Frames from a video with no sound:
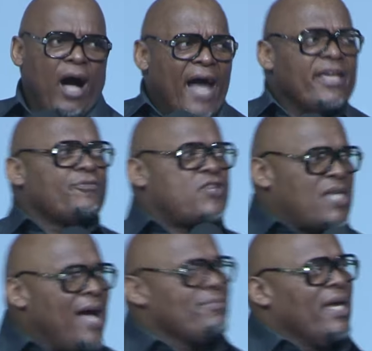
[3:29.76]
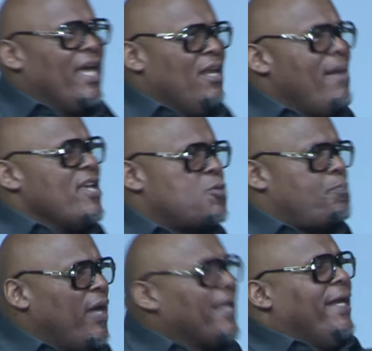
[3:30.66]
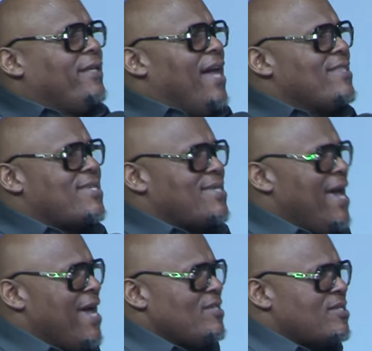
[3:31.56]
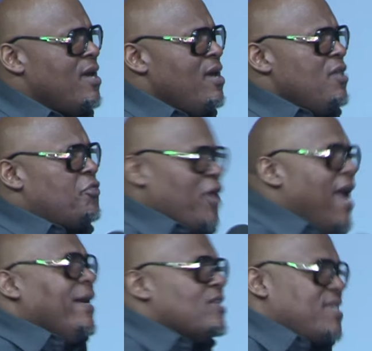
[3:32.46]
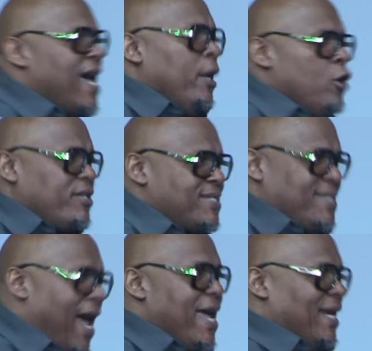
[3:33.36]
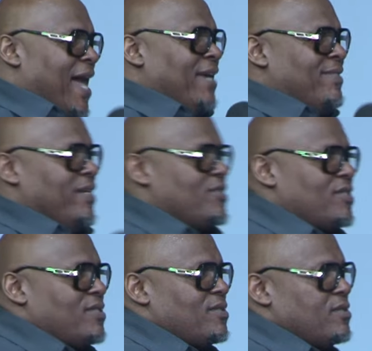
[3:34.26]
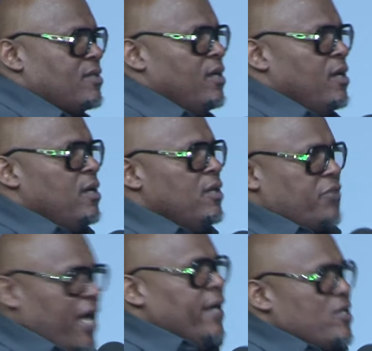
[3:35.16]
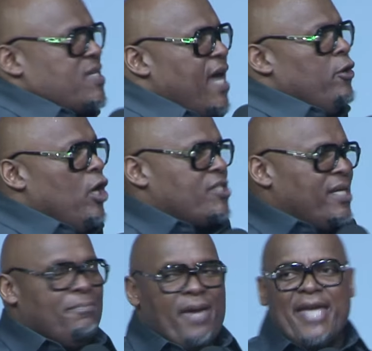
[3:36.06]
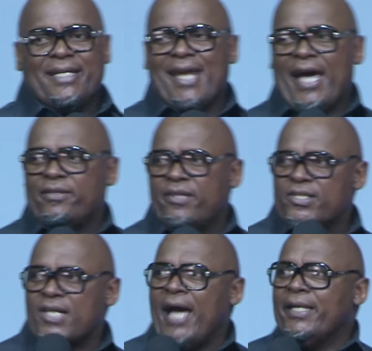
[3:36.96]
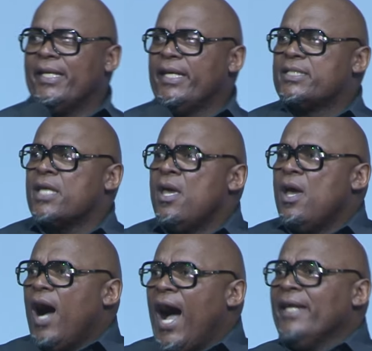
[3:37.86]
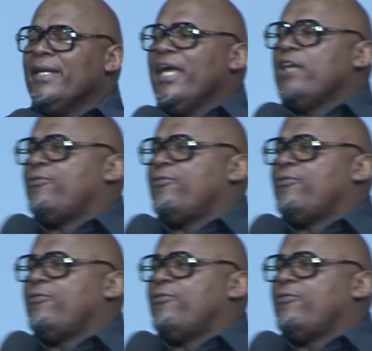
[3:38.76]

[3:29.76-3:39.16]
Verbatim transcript: I have something in my spirit that says things cannot stay like this. Things cannot remain like this. I need, I need